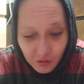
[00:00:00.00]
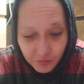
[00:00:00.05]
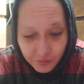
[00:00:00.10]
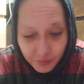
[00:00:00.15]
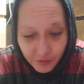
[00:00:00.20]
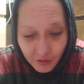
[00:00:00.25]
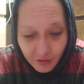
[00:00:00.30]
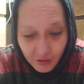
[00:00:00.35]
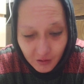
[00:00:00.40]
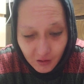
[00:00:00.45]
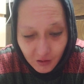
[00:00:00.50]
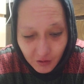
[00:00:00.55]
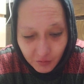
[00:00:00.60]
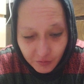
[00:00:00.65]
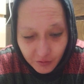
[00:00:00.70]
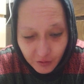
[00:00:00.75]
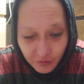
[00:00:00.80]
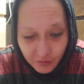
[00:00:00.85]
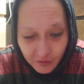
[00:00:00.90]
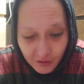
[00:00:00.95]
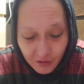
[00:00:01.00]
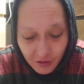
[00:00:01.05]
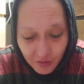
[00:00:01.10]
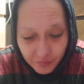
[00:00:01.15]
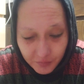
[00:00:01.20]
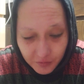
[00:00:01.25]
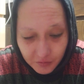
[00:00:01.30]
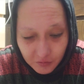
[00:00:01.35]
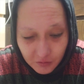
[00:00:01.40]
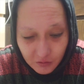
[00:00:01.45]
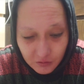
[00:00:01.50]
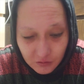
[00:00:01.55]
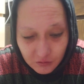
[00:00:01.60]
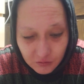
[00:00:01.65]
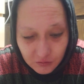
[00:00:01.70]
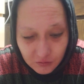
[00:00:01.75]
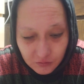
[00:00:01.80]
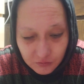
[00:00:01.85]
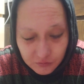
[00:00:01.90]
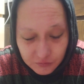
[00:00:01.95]
But uh, when I wake up, I'm going
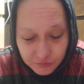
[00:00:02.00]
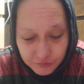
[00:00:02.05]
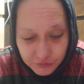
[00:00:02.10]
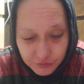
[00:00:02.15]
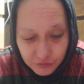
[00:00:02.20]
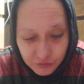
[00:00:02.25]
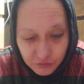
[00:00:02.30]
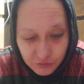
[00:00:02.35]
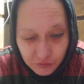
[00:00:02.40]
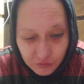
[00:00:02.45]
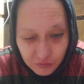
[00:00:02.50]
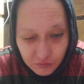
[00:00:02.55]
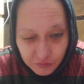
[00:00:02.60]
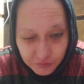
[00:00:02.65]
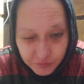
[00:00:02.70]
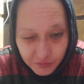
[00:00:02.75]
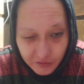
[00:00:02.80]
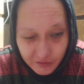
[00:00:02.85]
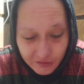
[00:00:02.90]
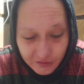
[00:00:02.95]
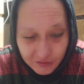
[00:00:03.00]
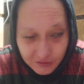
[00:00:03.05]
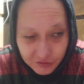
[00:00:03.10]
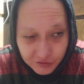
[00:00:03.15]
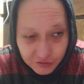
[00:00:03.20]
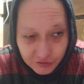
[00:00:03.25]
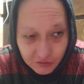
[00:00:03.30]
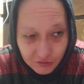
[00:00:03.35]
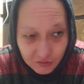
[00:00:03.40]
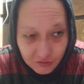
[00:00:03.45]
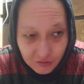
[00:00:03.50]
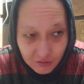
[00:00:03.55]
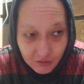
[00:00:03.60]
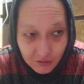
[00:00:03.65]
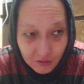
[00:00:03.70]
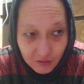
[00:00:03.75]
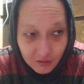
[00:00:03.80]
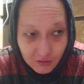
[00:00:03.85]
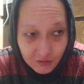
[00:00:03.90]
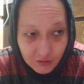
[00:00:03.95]
to do be in the kitchen
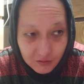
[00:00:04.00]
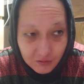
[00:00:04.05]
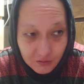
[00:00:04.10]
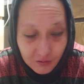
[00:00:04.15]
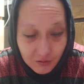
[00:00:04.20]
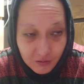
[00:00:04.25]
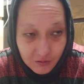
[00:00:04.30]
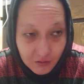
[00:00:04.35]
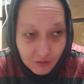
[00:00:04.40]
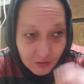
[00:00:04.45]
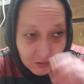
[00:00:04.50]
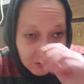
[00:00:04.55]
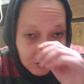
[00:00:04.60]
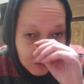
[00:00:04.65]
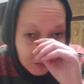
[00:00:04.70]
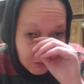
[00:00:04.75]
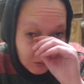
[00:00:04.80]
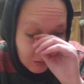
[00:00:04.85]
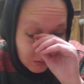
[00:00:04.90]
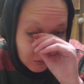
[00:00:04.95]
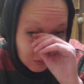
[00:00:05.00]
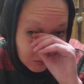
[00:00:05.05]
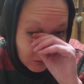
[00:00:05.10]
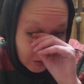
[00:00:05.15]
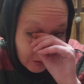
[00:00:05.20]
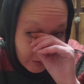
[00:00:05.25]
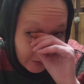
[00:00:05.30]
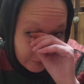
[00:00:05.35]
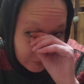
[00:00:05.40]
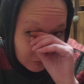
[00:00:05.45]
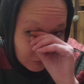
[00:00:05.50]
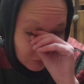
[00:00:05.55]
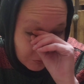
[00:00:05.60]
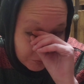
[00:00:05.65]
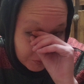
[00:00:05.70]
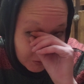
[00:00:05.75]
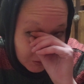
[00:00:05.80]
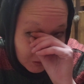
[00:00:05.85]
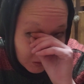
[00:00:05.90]
again. And then I have to go pick